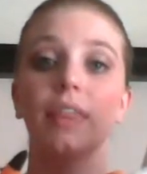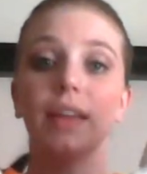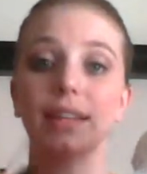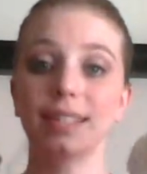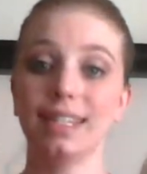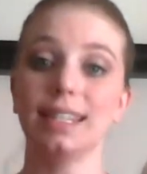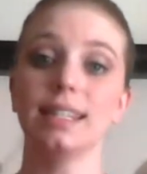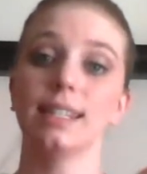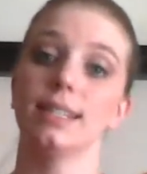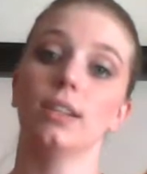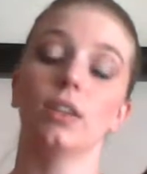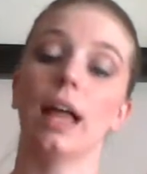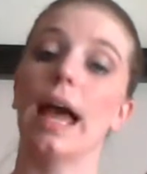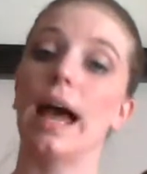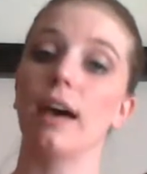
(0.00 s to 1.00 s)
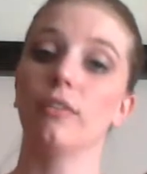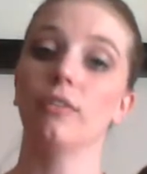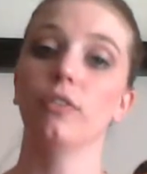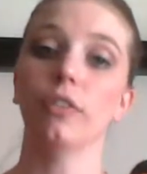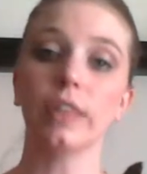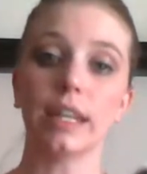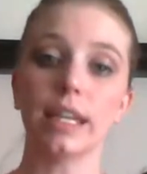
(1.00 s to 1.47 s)
they did still
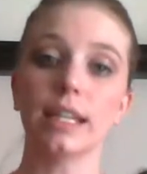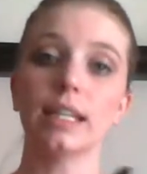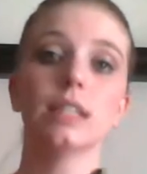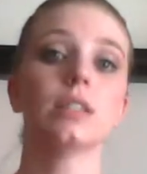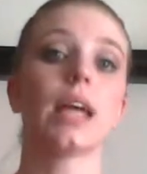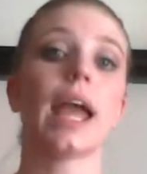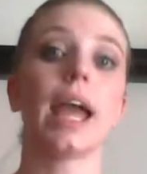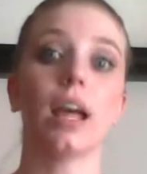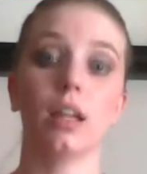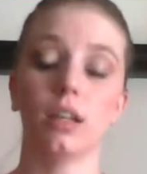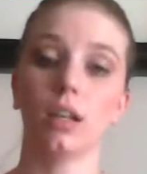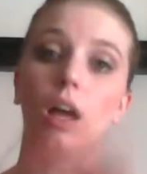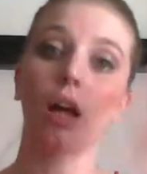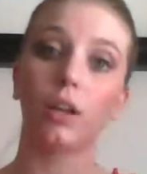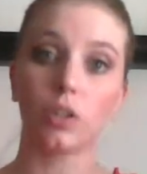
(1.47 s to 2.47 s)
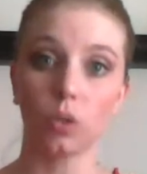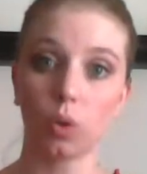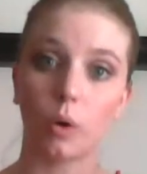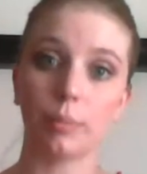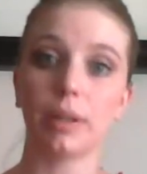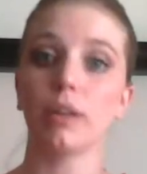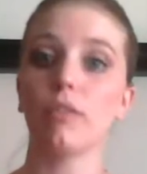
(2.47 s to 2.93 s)
have these and an
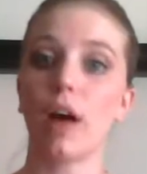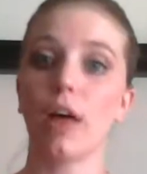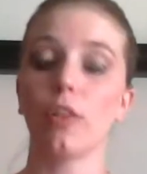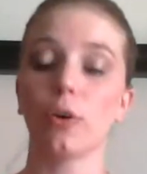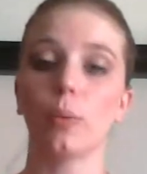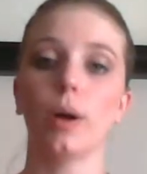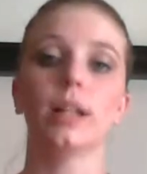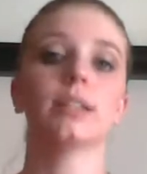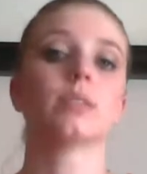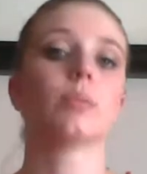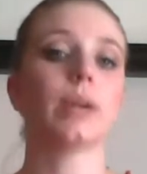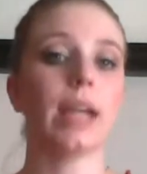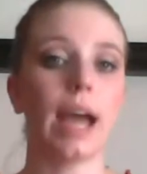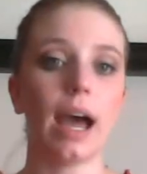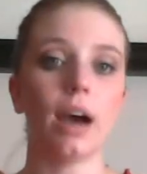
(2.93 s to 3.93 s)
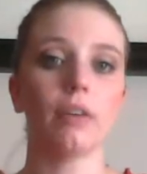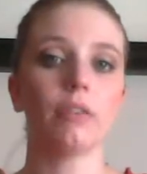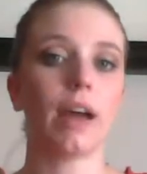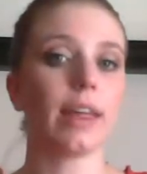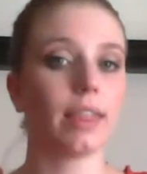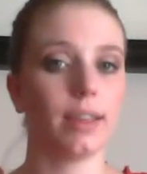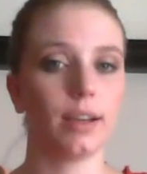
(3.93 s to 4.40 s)
assortment of other ones. We have,
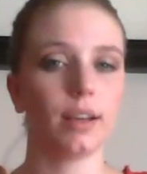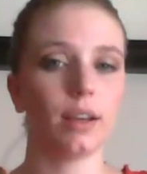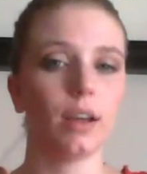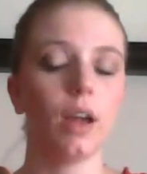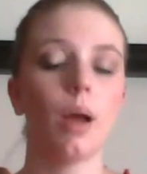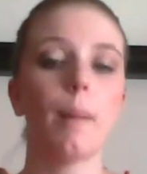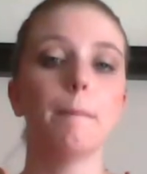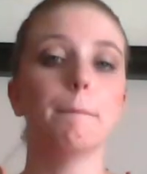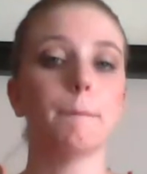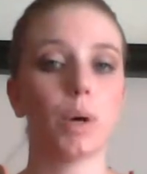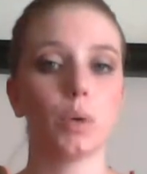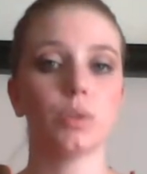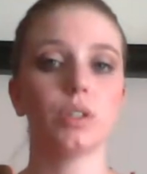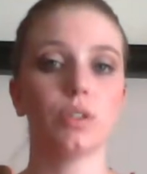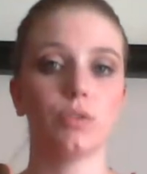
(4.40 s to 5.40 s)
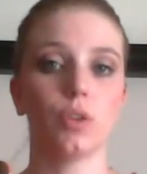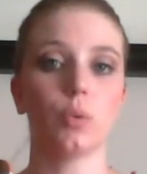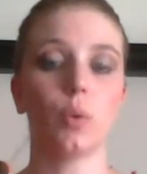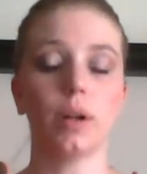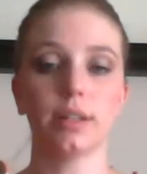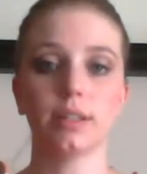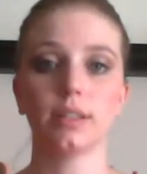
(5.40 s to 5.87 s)
I think, most of the
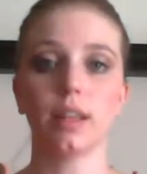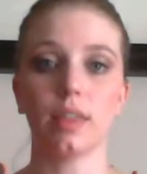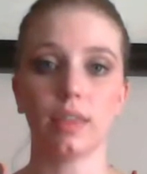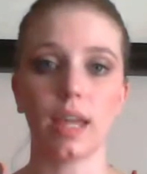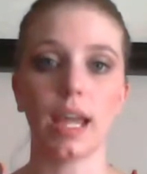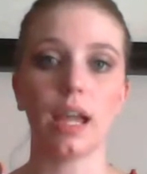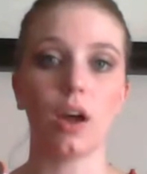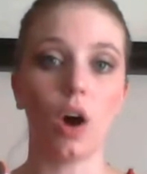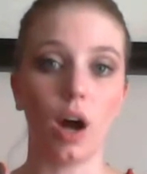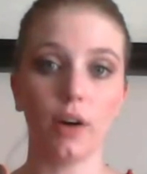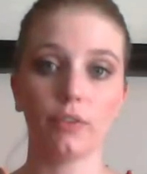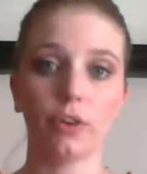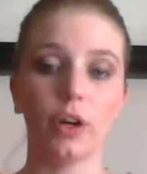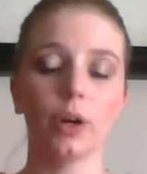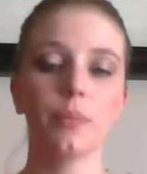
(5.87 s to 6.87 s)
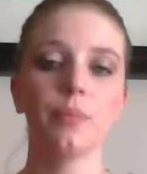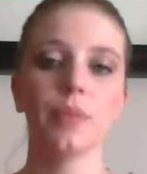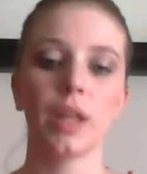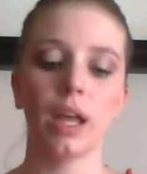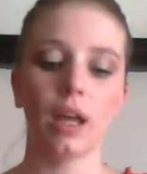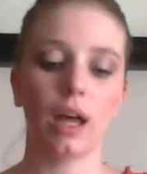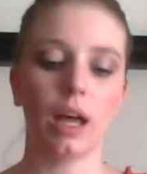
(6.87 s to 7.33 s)
ones that they offer,
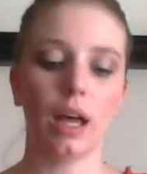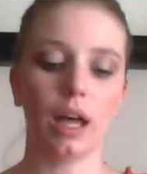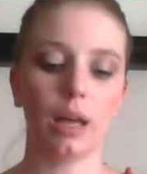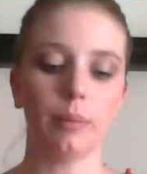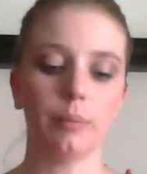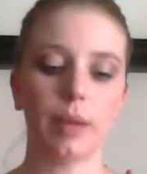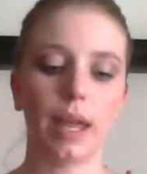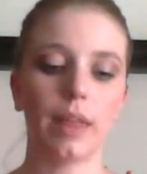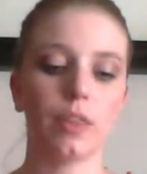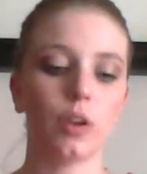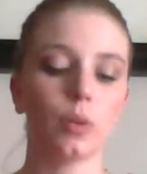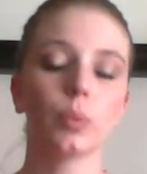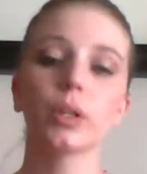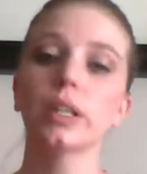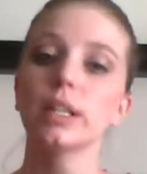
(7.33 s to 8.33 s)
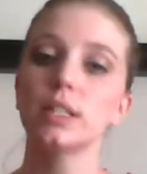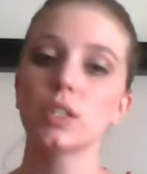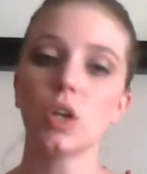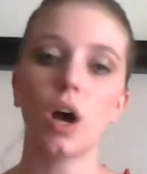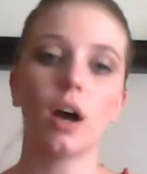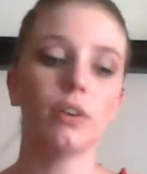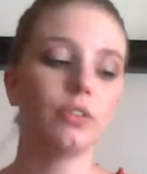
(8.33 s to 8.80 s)
and they're really
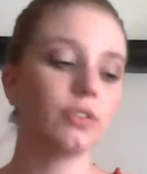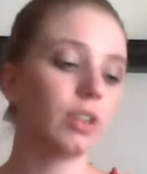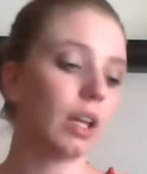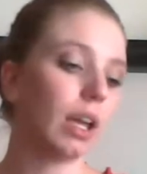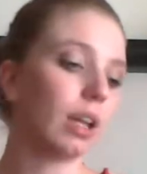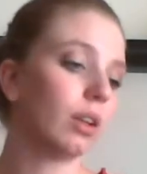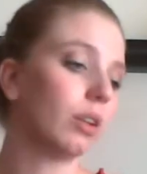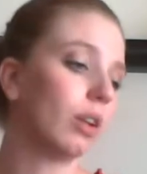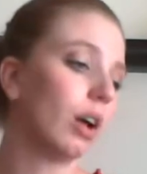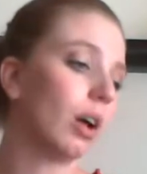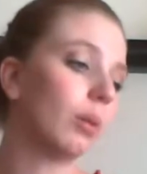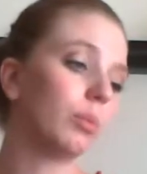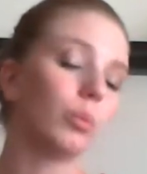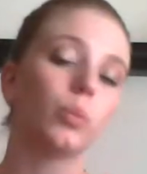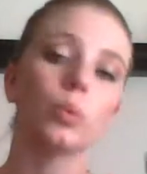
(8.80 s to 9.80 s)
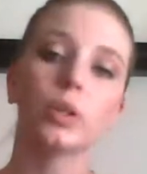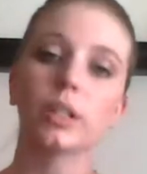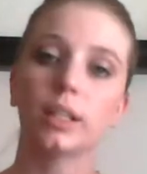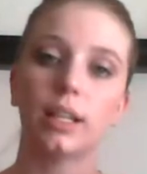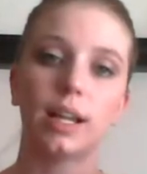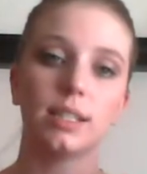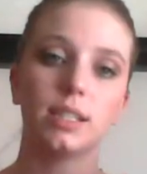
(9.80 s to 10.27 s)
soft and
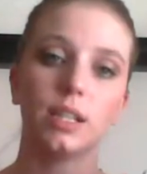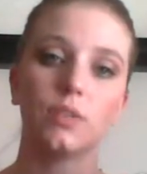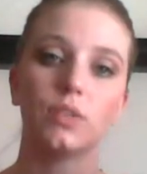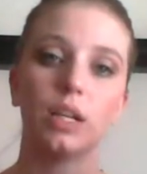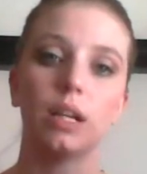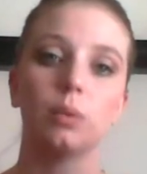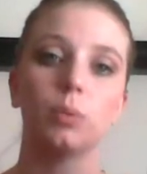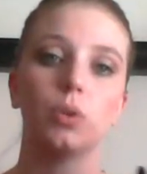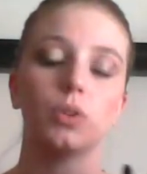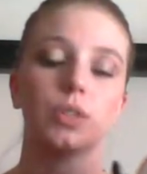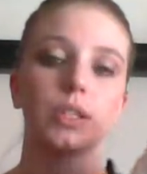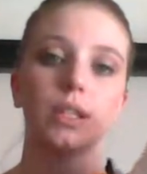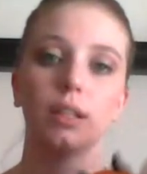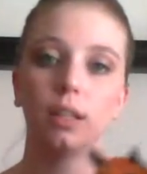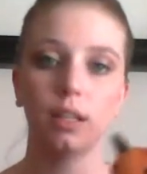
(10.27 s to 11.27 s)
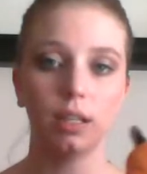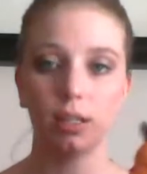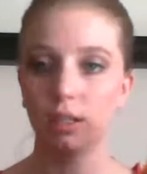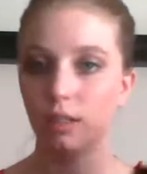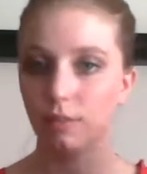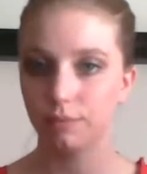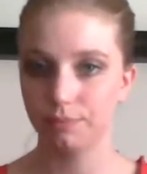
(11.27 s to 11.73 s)
really nice stuffed animals.
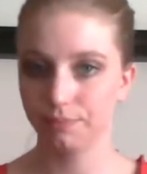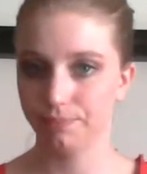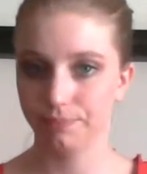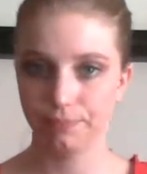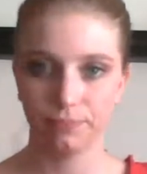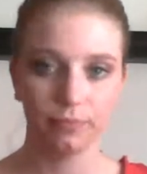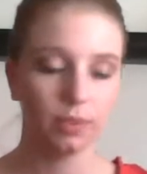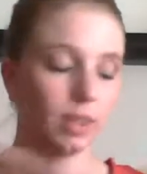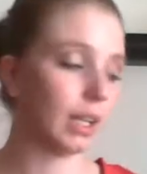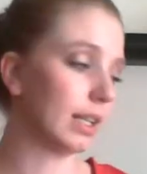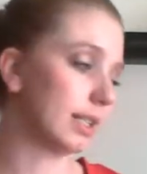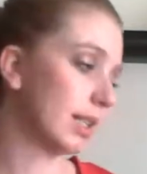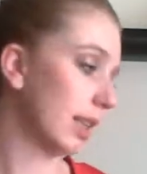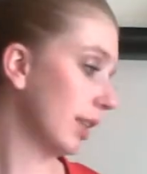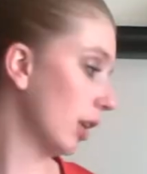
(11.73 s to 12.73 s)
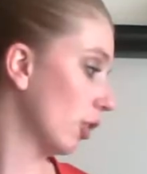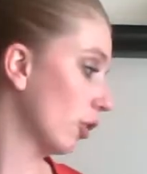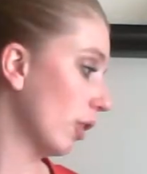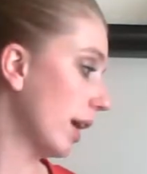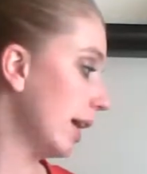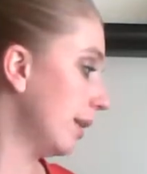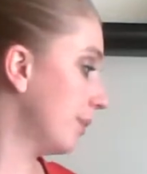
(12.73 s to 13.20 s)
He thinks that they're
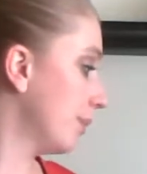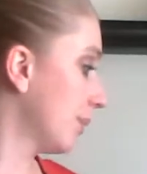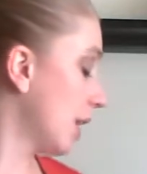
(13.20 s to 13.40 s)
great.